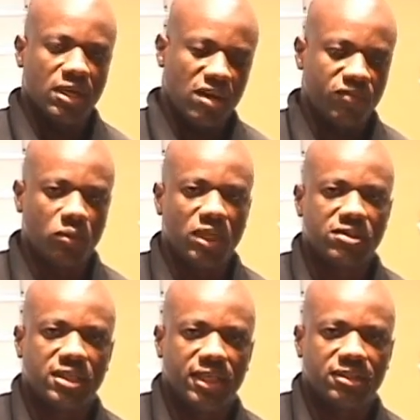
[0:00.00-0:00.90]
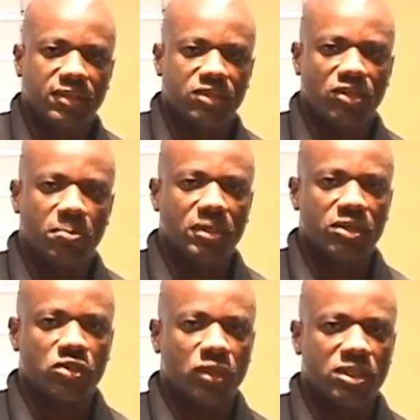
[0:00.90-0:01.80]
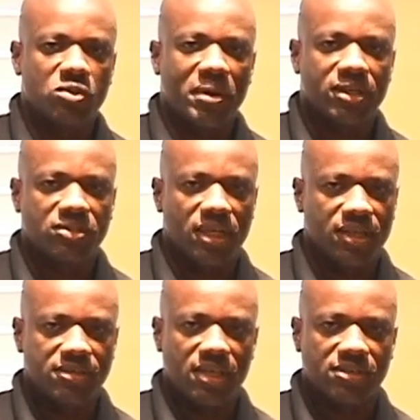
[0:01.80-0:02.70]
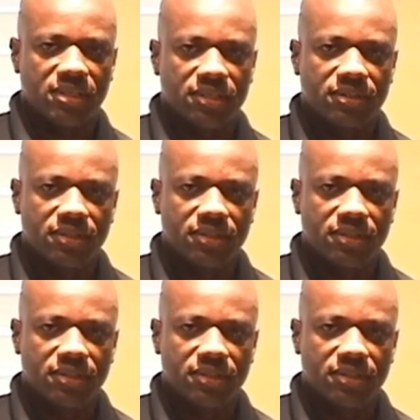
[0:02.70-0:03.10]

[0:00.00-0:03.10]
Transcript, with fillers: A few days later, the JPSCO dispatched an assessor.